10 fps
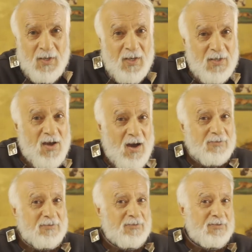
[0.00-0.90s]

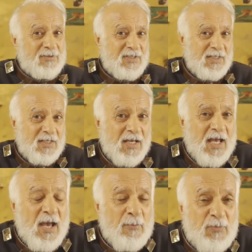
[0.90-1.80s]
Now,
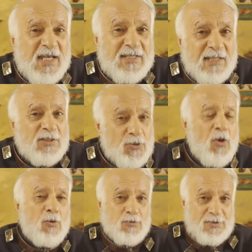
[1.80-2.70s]
Big Daddy
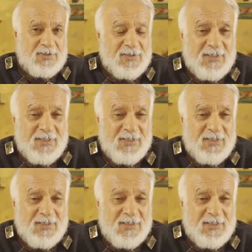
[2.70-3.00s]
knows